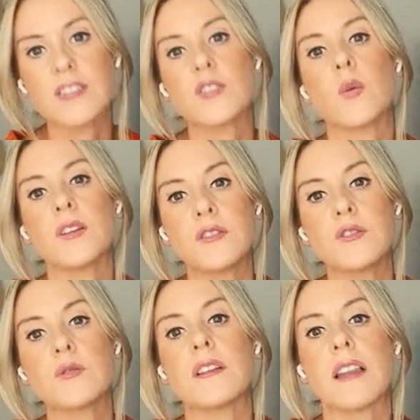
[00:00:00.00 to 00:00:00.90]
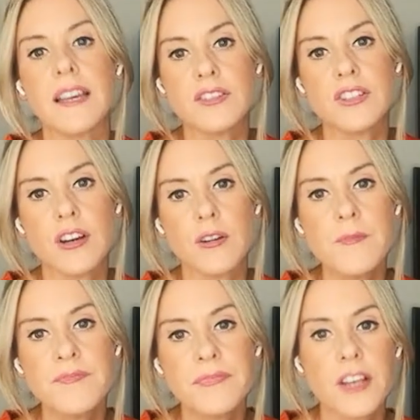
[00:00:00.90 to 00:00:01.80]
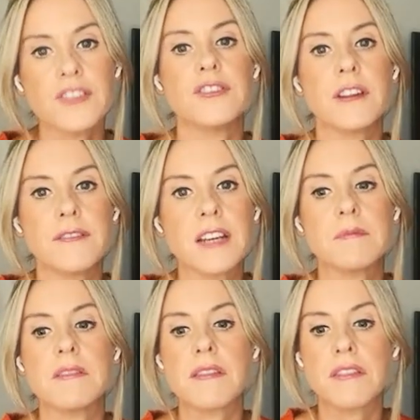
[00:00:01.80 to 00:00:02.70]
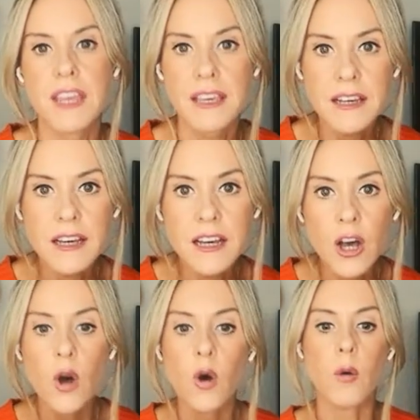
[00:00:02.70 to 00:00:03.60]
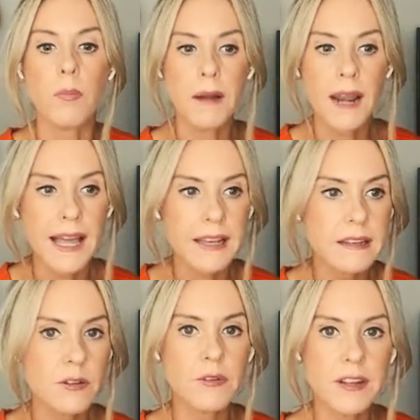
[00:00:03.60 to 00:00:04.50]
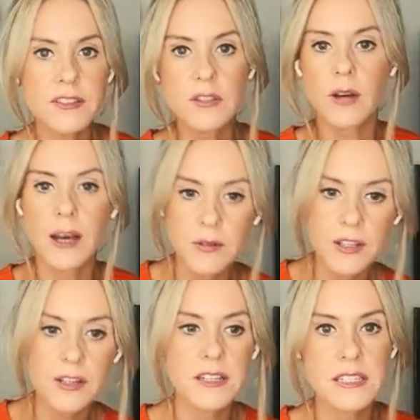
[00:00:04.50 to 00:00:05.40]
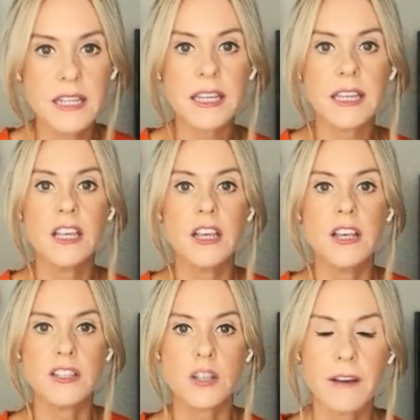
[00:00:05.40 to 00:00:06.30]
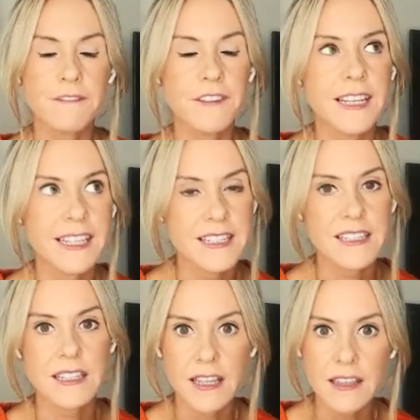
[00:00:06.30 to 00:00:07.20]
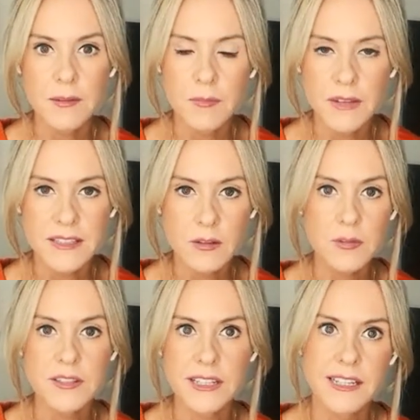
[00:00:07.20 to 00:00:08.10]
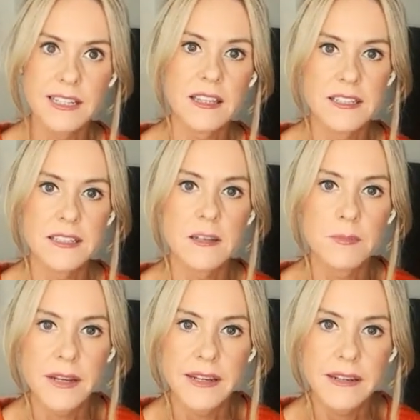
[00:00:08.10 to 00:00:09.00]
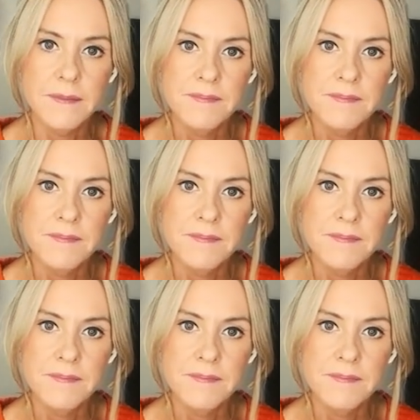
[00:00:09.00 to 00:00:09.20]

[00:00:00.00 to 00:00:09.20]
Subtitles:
to when you do a live show, because you don't have time to think or plan your riffs or how you're going to sing it. So I feel like it's almost like another discipline.